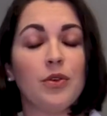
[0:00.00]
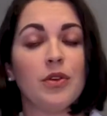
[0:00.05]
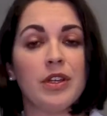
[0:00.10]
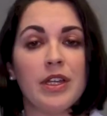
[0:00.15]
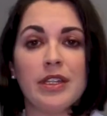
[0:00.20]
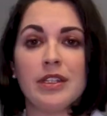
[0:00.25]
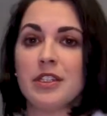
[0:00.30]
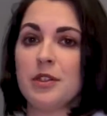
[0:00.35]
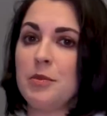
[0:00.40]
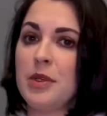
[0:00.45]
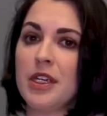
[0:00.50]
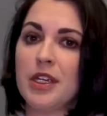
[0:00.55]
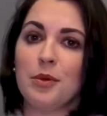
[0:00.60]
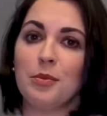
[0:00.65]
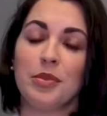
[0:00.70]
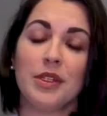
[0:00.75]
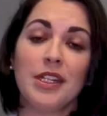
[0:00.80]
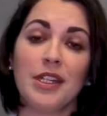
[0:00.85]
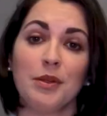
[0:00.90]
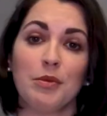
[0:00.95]
or needs to be
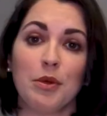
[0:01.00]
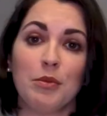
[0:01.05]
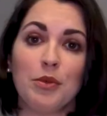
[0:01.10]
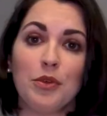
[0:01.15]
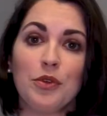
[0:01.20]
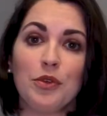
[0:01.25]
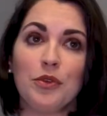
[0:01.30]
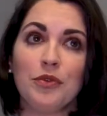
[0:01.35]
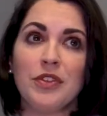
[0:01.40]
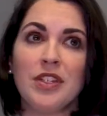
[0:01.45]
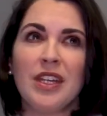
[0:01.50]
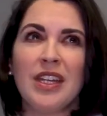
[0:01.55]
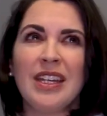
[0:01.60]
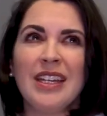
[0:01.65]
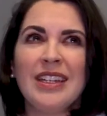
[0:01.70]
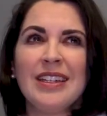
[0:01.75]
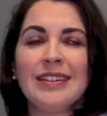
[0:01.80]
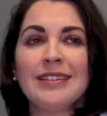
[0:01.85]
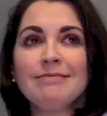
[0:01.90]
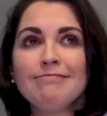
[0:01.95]
completely removed.
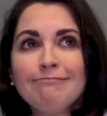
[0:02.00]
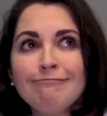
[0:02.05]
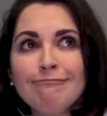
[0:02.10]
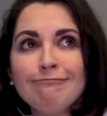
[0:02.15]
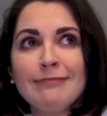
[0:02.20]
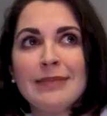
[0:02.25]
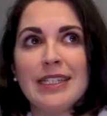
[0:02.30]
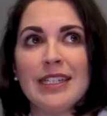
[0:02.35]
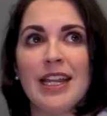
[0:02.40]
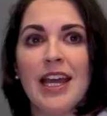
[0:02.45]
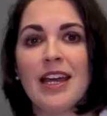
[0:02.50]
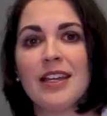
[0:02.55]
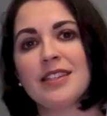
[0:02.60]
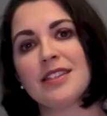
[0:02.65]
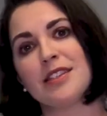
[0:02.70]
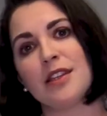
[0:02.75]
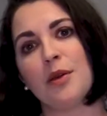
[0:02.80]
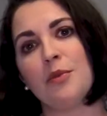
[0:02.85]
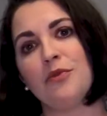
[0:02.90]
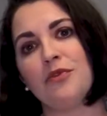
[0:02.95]
It has some